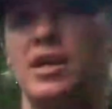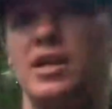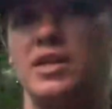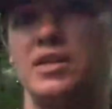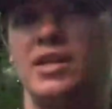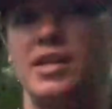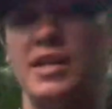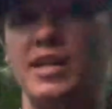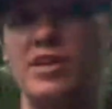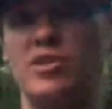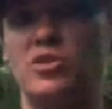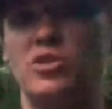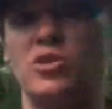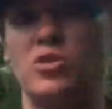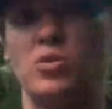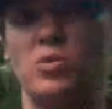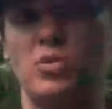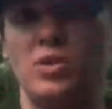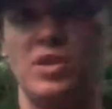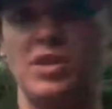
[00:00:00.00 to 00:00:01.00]
than I
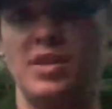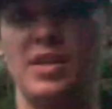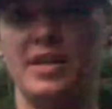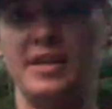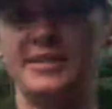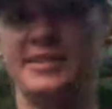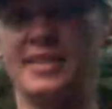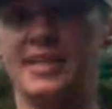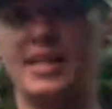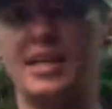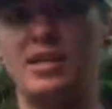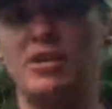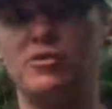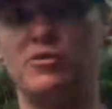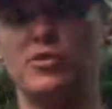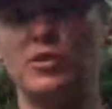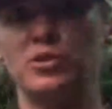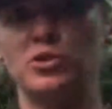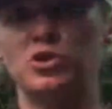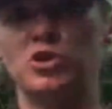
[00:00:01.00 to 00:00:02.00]
do with this. I can get a
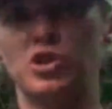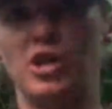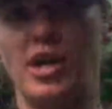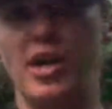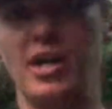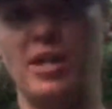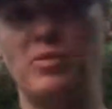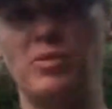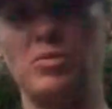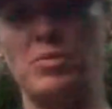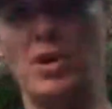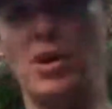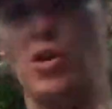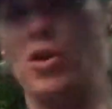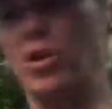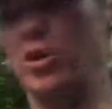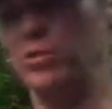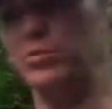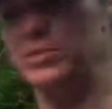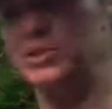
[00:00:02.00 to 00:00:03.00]
full stride with my
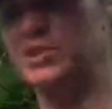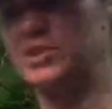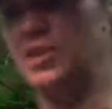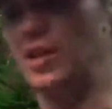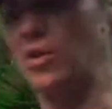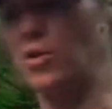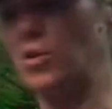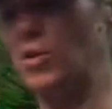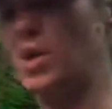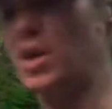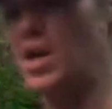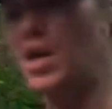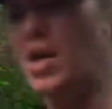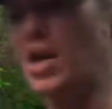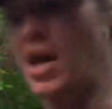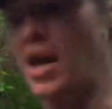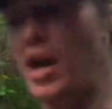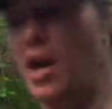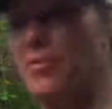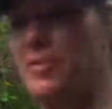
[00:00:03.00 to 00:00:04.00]
arms. So
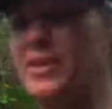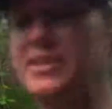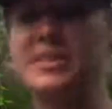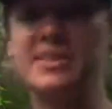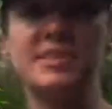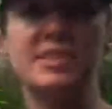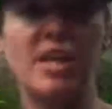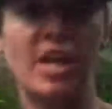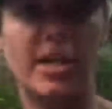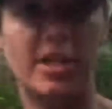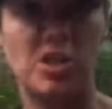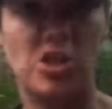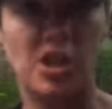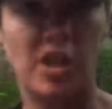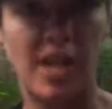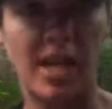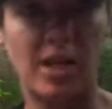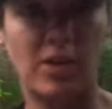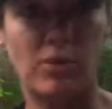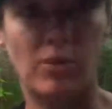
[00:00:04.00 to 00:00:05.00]
this is not a
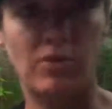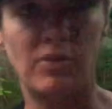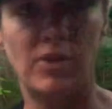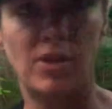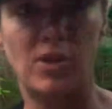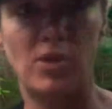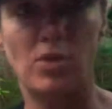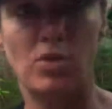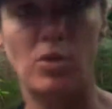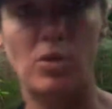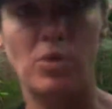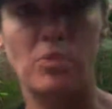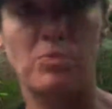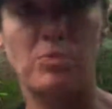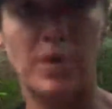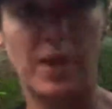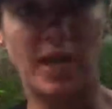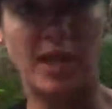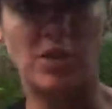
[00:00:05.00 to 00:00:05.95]
Chicane review, but I